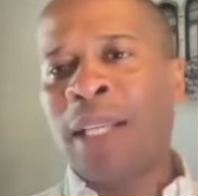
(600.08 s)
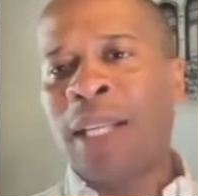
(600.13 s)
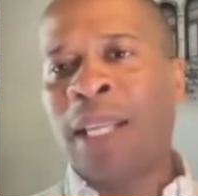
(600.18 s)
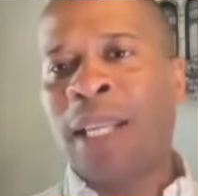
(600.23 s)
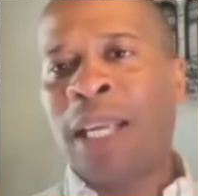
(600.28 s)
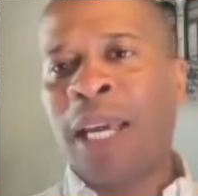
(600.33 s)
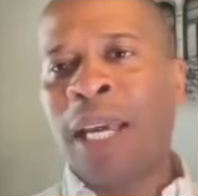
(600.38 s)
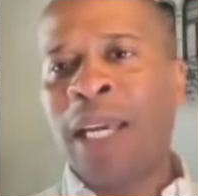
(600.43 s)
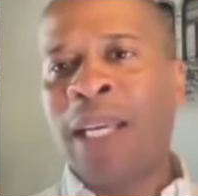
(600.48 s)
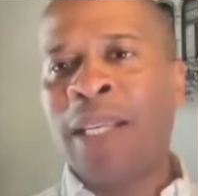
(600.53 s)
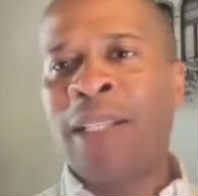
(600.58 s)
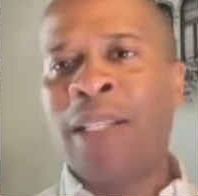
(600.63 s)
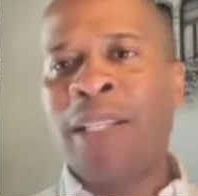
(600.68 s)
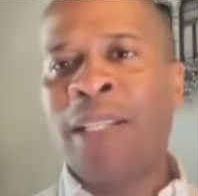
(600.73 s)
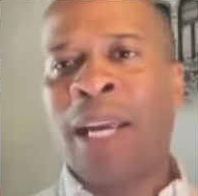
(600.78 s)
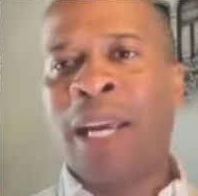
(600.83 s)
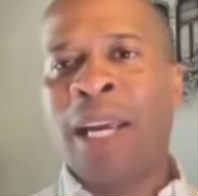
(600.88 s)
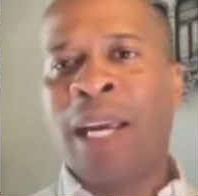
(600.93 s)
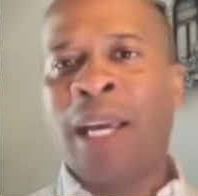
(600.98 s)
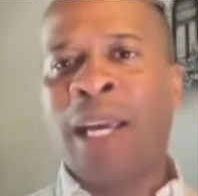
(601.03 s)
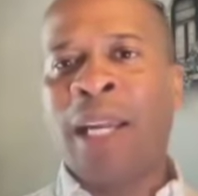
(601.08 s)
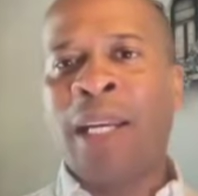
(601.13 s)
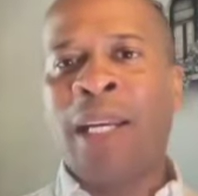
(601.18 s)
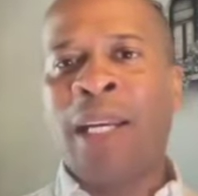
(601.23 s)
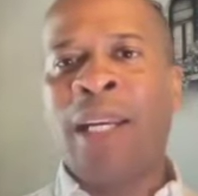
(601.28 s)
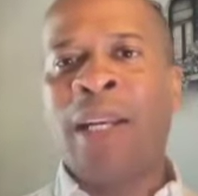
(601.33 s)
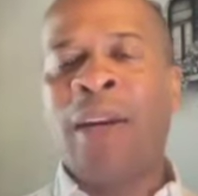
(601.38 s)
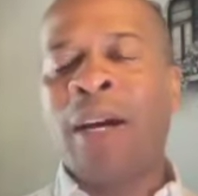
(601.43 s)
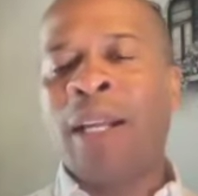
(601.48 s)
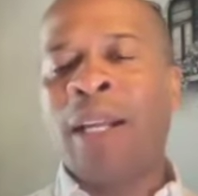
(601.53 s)
of things. And,
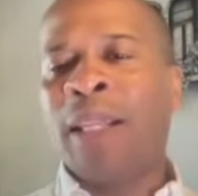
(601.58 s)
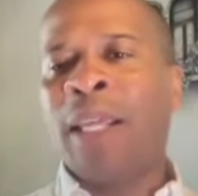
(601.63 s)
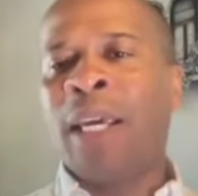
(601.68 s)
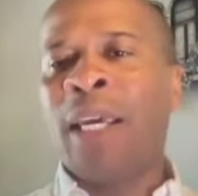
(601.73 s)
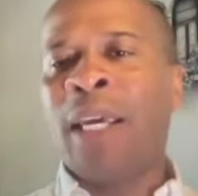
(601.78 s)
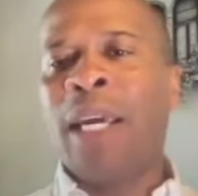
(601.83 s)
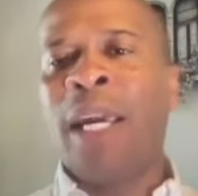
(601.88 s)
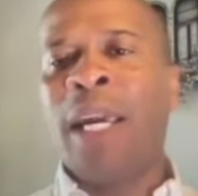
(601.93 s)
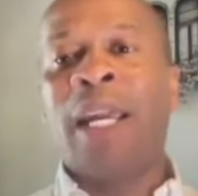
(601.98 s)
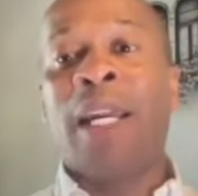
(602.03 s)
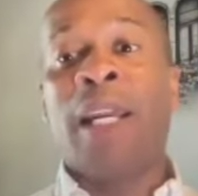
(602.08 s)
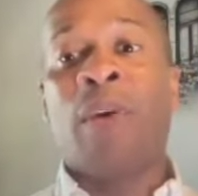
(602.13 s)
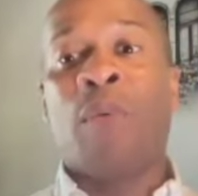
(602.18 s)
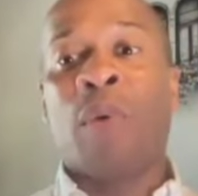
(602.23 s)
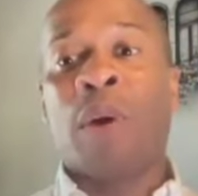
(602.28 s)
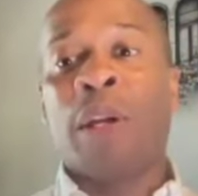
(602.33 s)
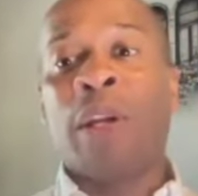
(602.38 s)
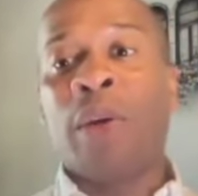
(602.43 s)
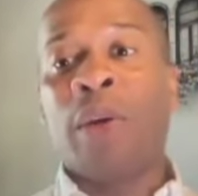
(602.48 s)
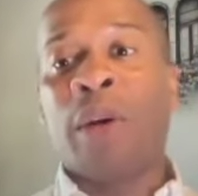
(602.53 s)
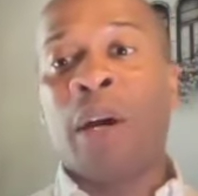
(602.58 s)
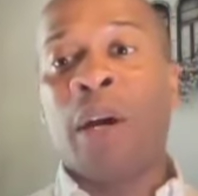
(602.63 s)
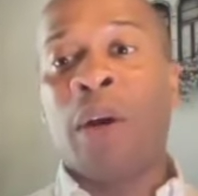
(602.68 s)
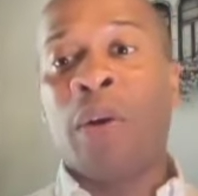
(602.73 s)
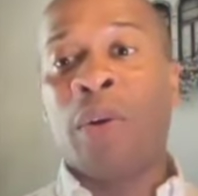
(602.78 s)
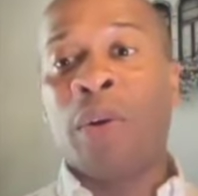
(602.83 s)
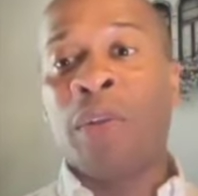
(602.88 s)
you know, I think anywhere you go,